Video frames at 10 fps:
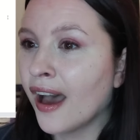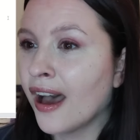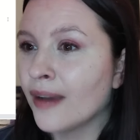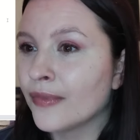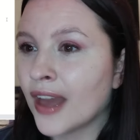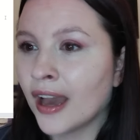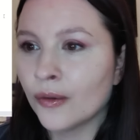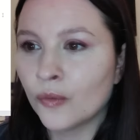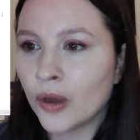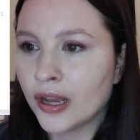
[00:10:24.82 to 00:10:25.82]

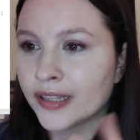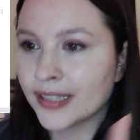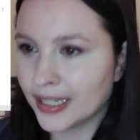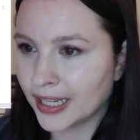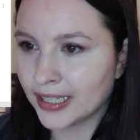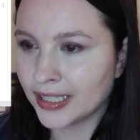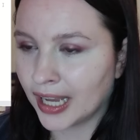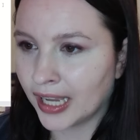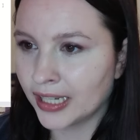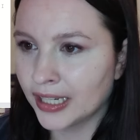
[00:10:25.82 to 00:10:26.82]
That was
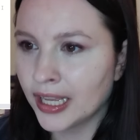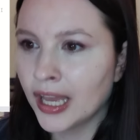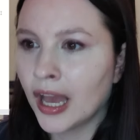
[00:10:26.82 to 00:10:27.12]
$10.99.